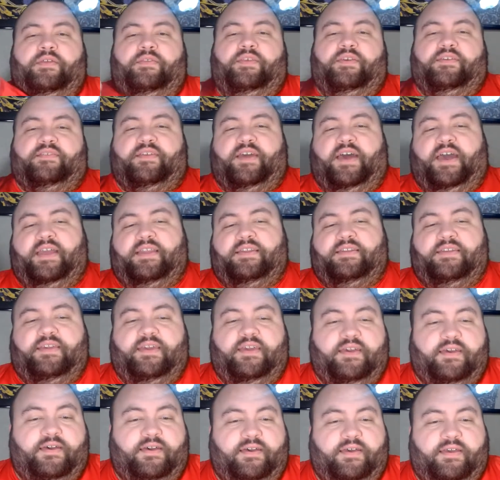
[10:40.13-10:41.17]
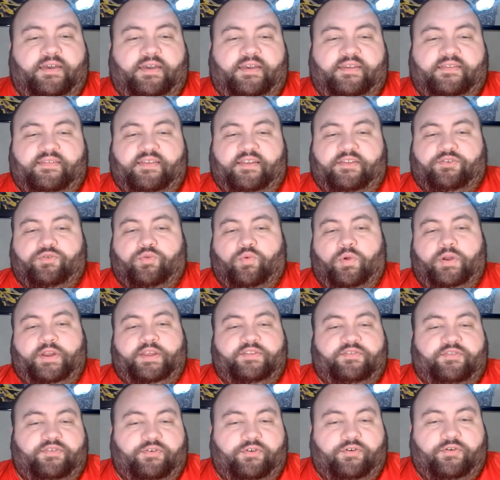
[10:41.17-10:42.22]
this idea. He said
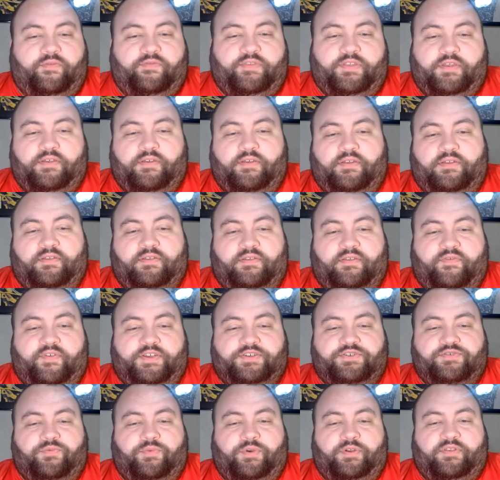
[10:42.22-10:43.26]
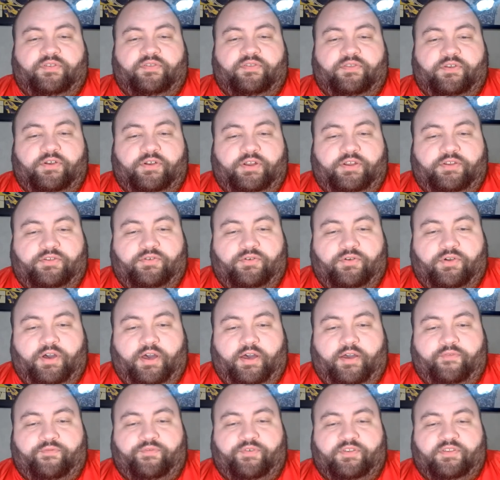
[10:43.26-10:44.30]
22 of the Division One's 32
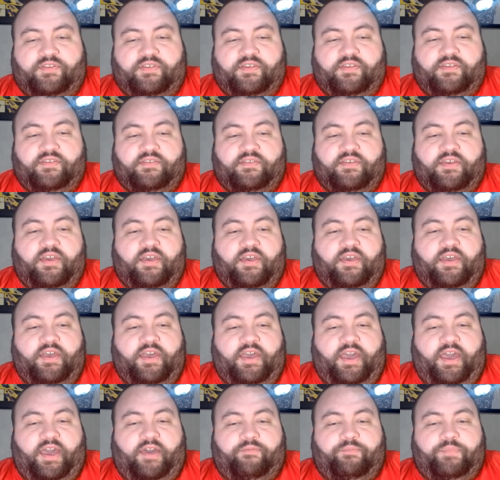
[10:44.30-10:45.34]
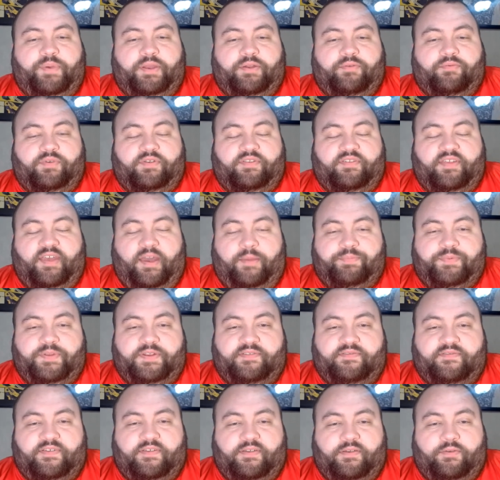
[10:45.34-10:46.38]
conferences have been
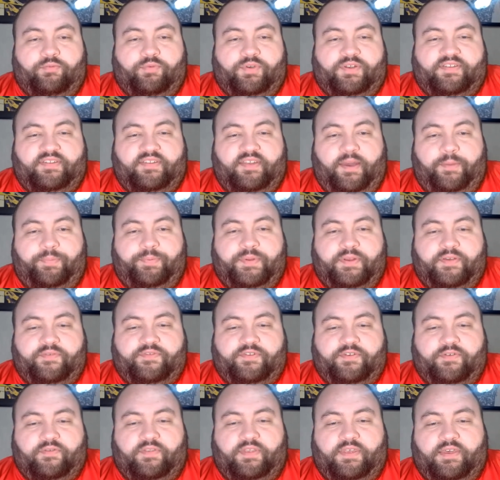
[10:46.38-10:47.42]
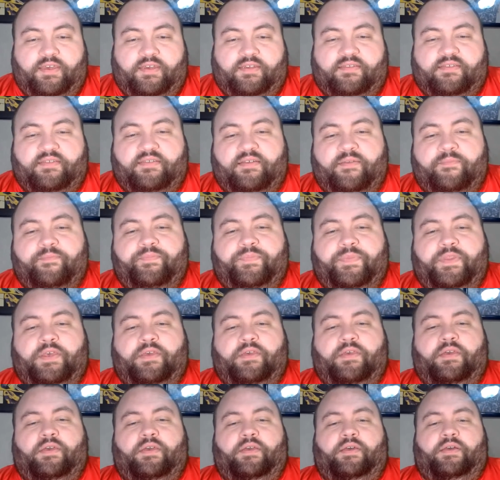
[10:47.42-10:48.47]
receptive to, receptive to this.
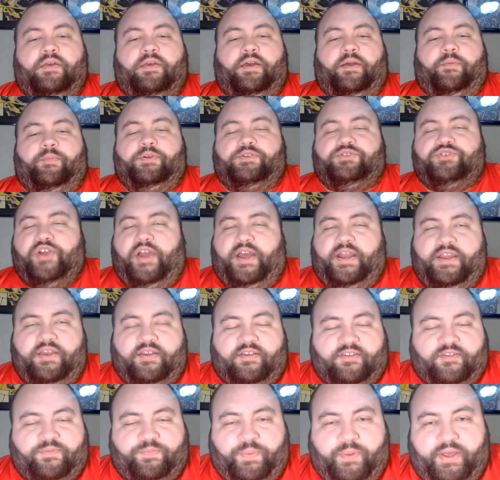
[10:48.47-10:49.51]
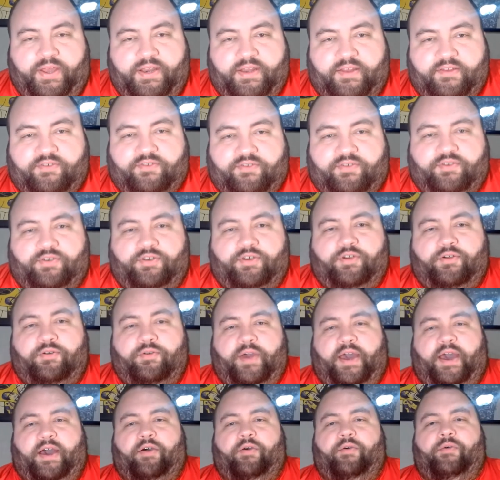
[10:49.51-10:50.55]
I'm gonna try to explain it to
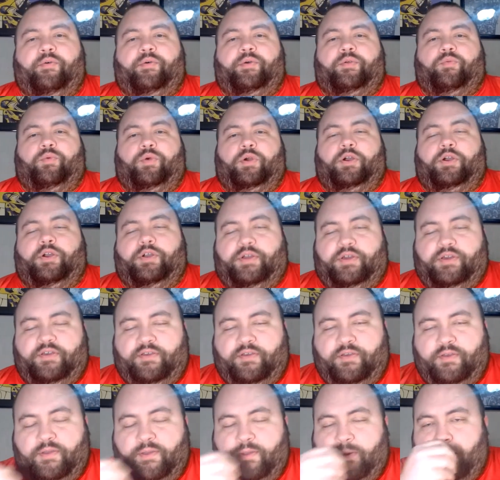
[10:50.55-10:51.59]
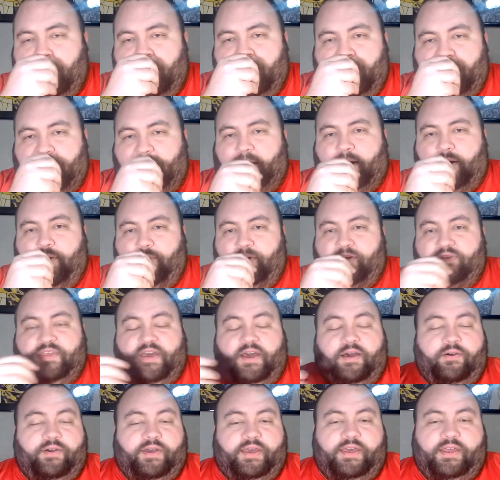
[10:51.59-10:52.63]
you how it would work uh,
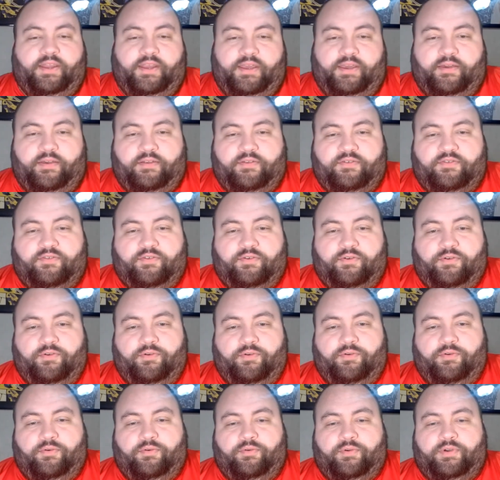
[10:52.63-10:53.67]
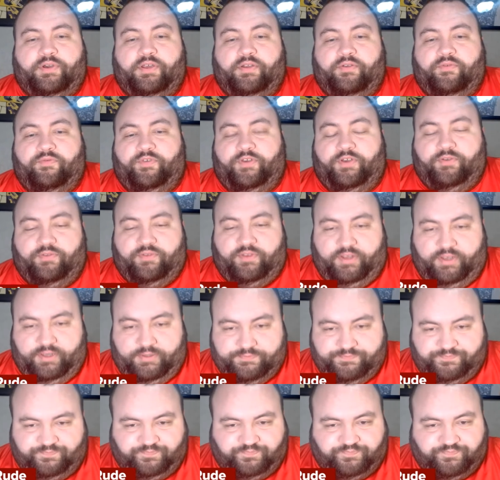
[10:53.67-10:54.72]
without getting too
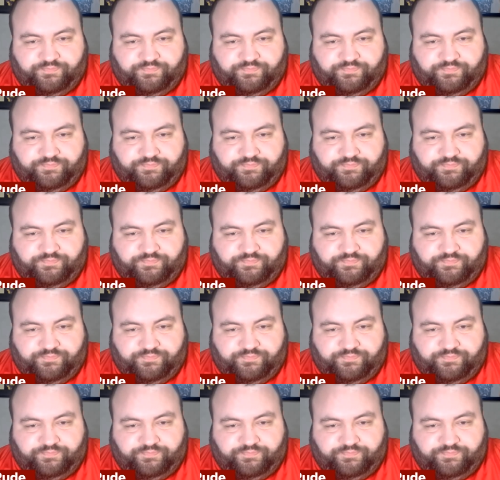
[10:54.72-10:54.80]
confusing.